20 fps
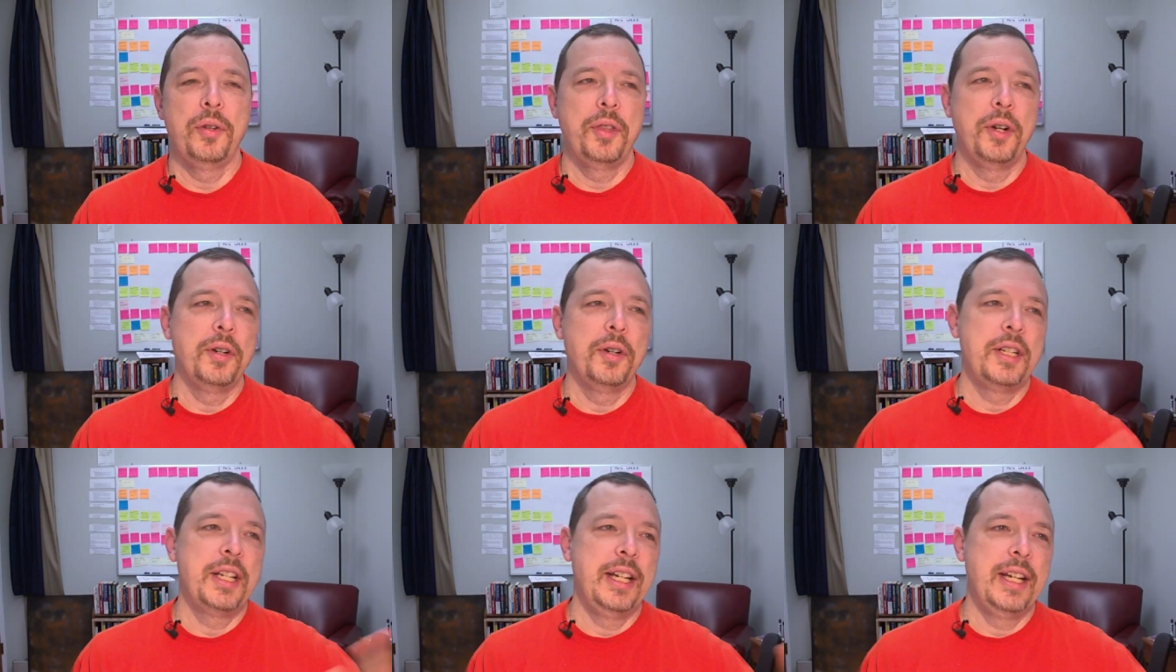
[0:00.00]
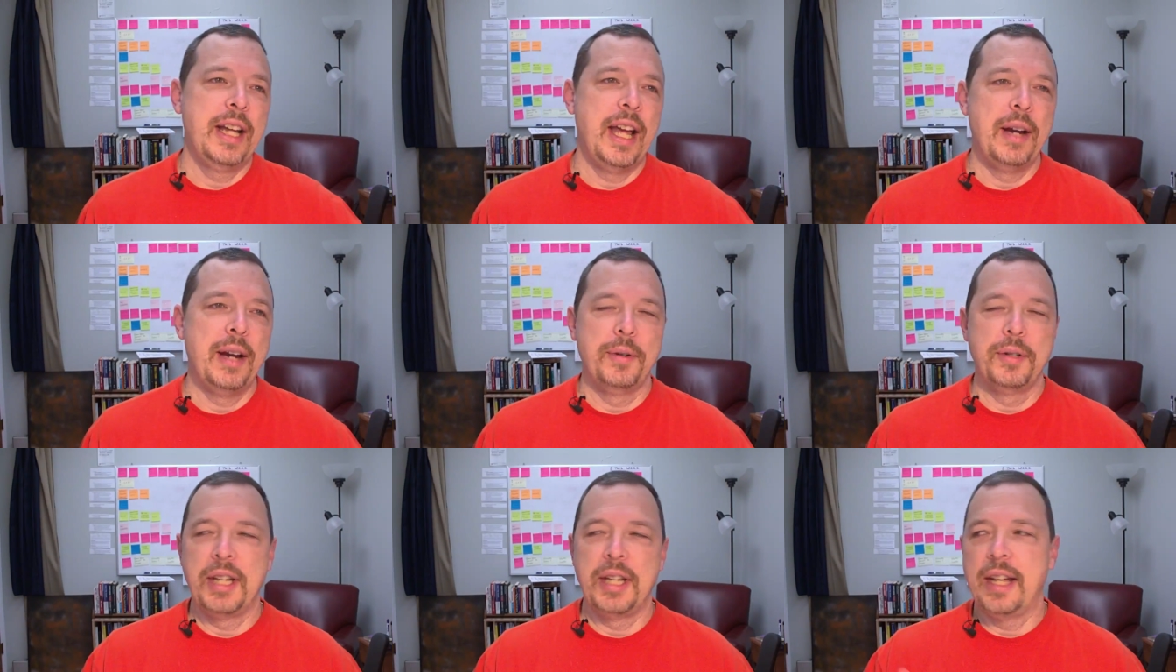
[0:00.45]
13
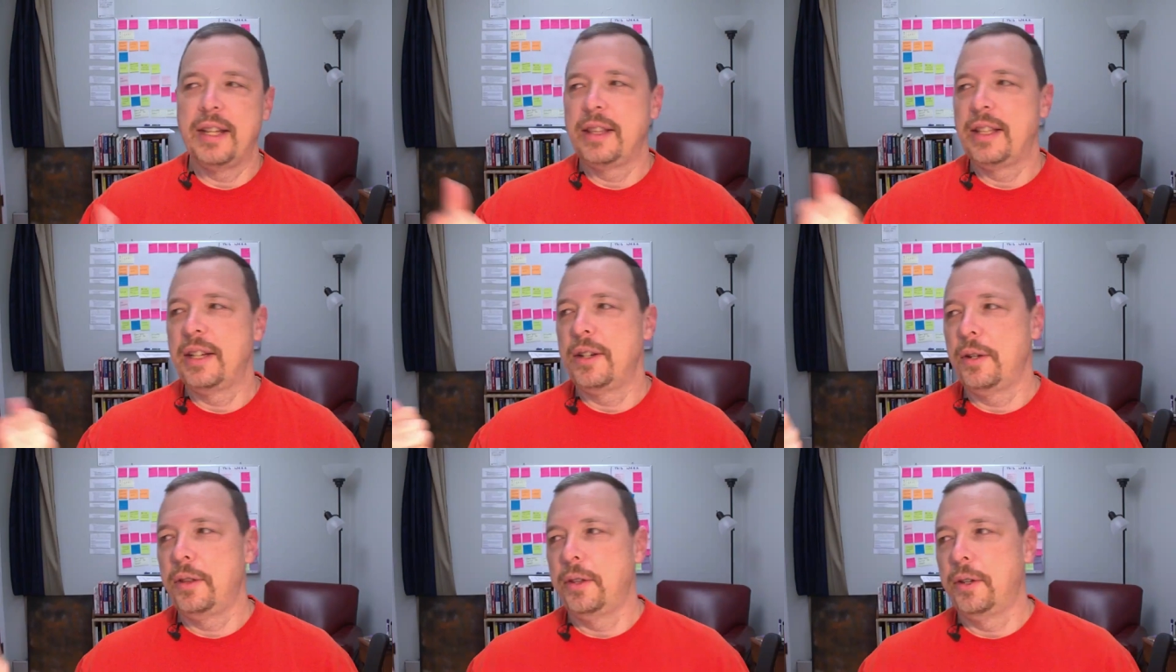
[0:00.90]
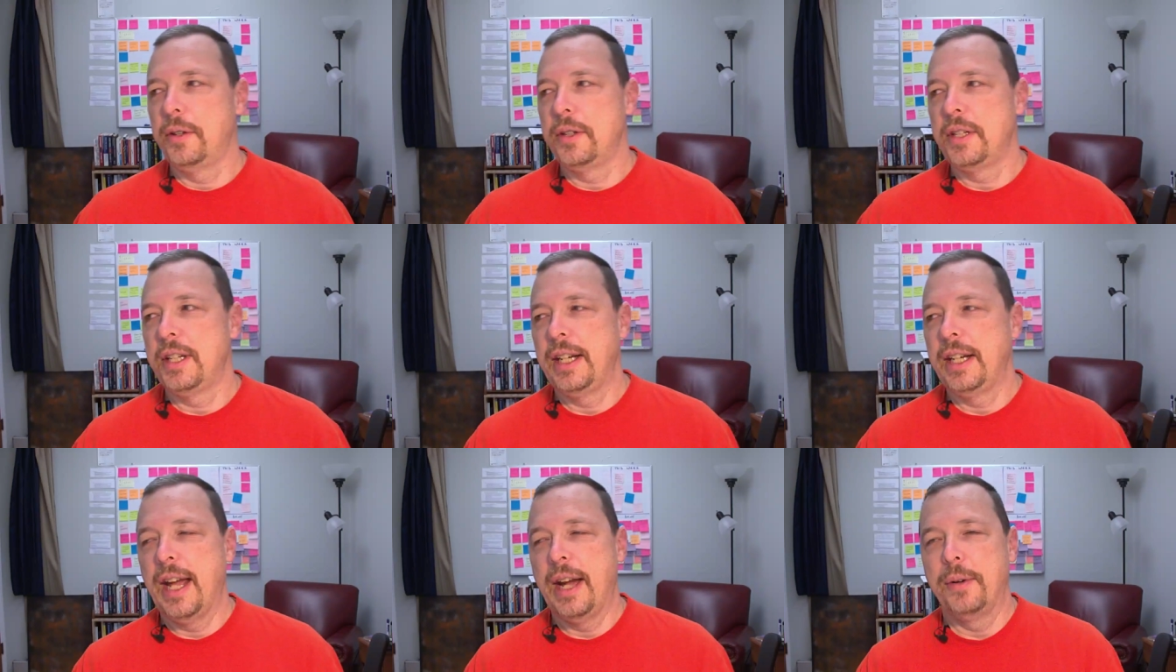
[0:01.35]
hours out there,
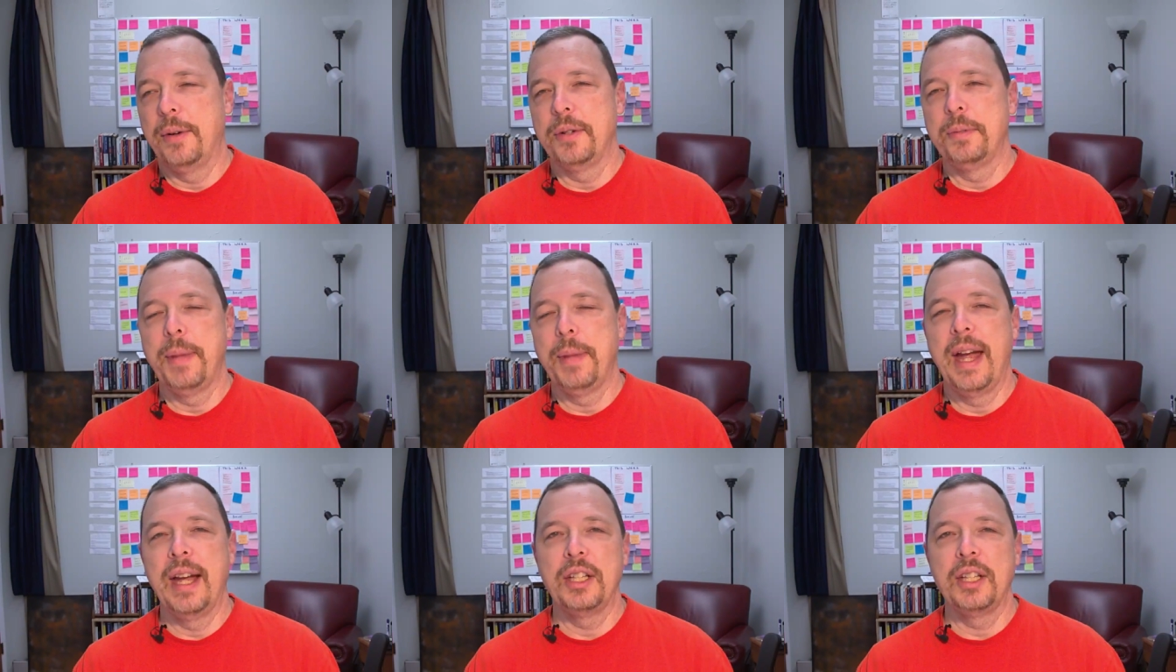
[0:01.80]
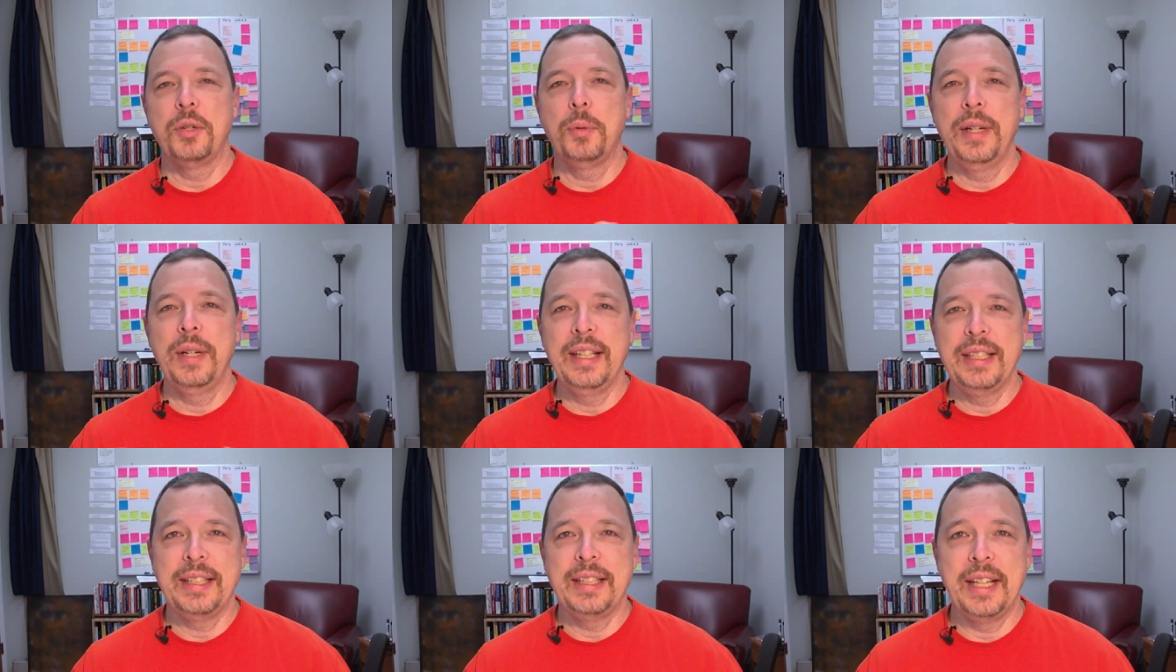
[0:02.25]
13 hours back,
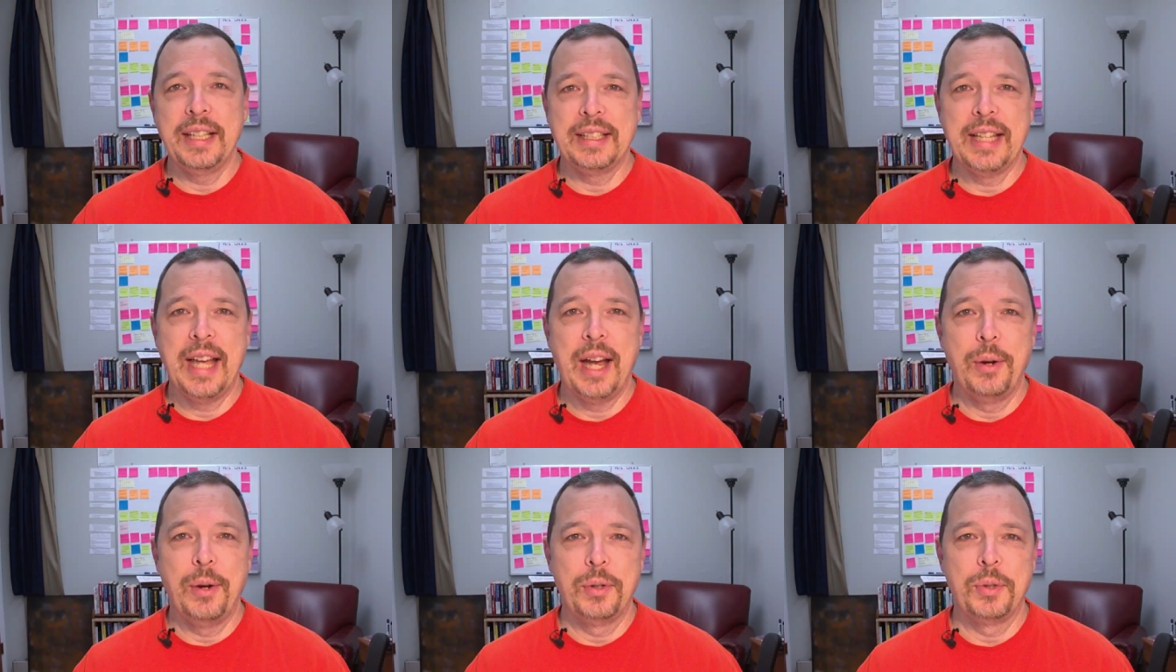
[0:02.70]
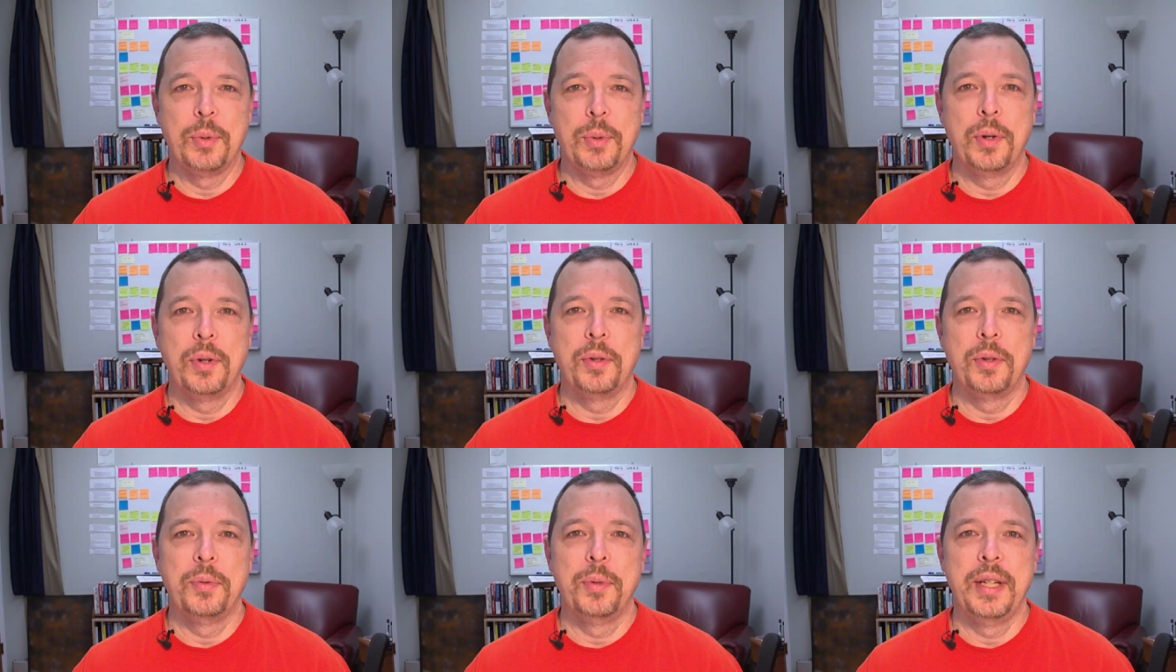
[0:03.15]
26 hours
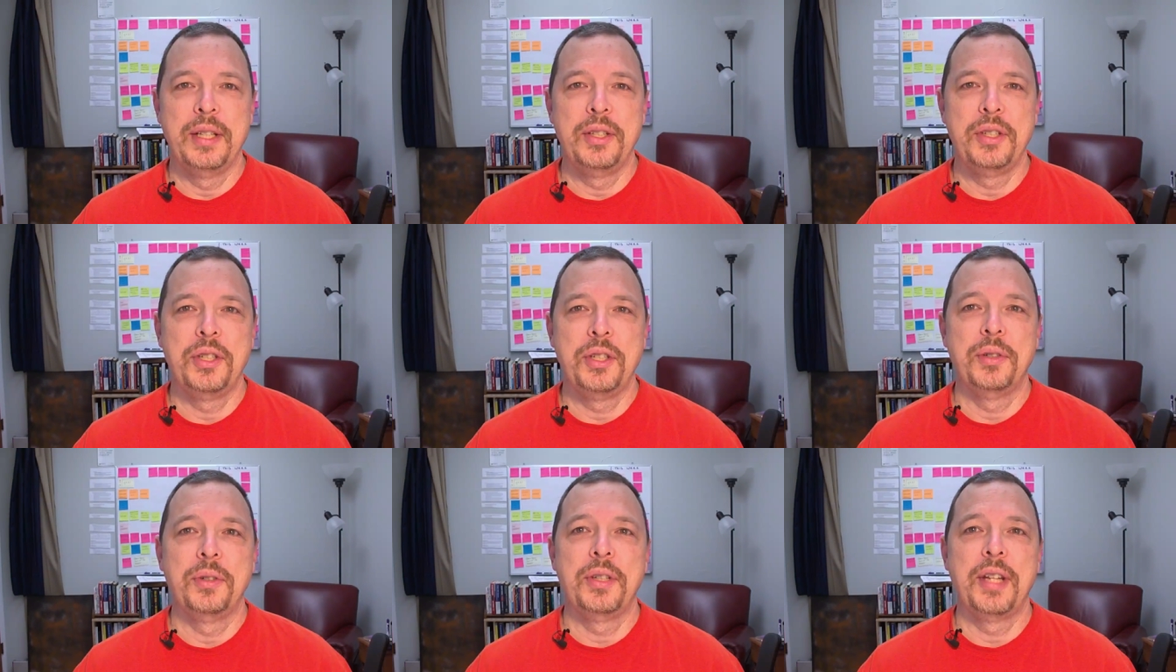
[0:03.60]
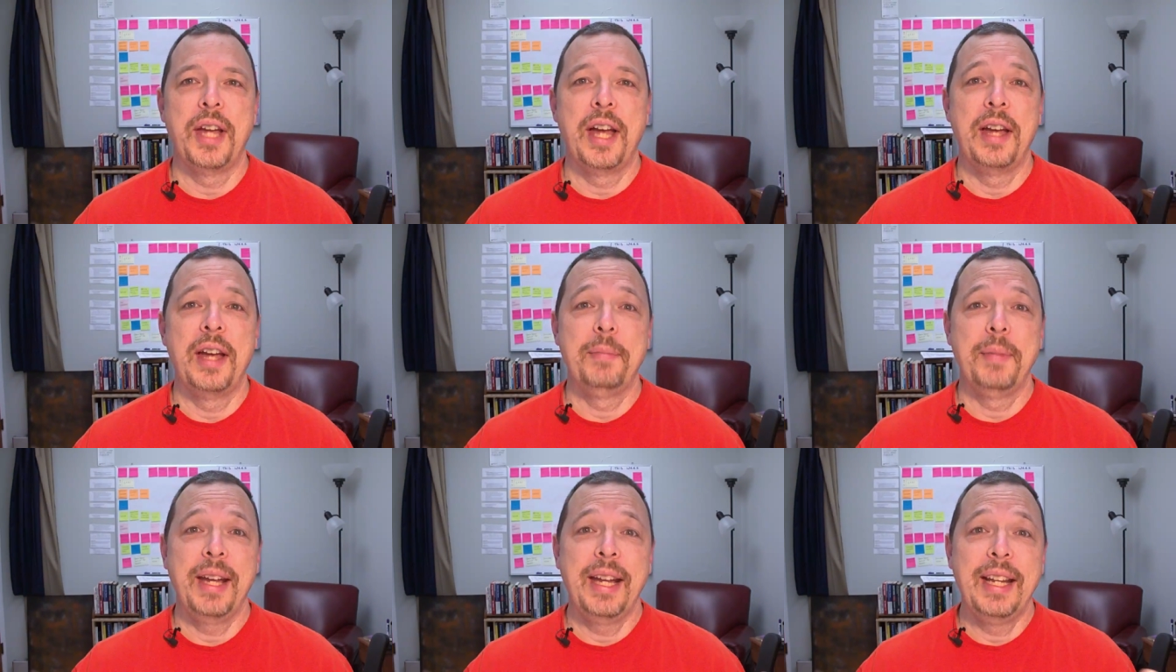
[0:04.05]
worth of windshield time.